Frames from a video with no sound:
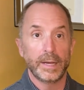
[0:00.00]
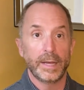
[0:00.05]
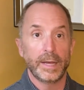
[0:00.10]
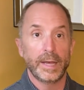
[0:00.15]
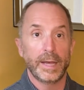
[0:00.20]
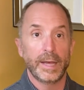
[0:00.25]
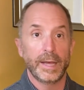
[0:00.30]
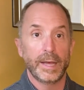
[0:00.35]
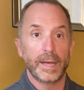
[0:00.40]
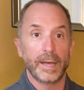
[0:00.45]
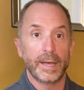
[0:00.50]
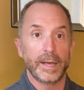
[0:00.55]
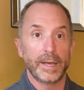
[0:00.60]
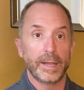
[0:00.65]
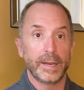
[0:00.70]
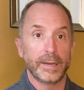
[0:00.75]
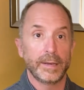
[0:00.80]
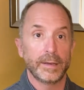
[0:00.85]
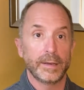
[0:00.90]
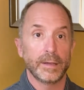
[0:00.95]

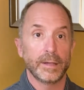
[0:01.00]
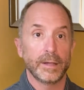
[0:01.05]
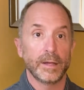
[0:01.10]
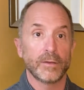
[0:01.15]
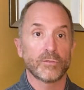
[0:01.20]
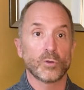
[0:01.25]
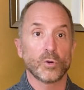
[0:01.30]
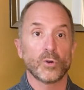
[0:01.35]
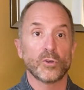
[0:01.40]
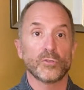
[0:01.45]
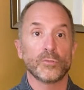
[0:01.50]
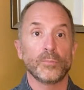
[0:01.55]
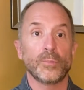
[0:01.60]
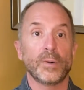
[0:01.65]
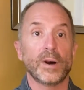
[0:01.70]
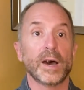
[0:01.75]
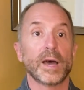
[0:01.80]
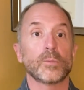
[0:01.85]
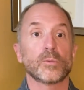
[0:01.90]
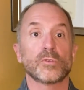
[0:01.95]
And of course,
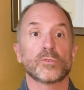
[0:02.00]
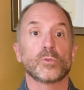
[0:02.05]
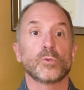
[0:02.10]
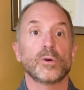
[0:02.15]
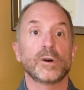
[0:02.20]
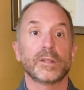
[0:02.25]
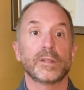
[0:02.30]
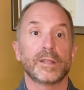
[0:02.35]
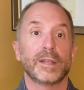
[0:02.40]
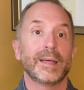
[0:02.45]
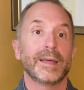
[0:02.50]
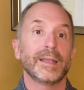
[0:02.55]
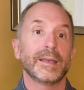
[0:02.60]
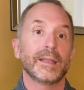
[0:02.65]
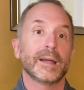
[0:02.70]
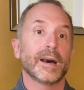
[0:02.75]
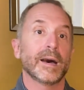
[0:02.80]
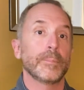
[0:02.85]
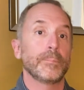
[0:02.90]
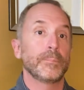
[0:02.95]
mine was one that had
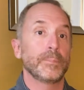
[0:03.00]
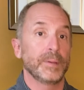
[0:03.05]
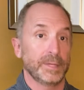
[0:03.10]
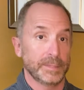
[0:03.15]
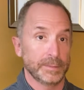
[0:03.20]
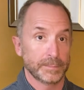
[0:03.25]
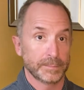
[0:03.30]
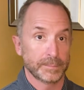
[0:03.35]
not been.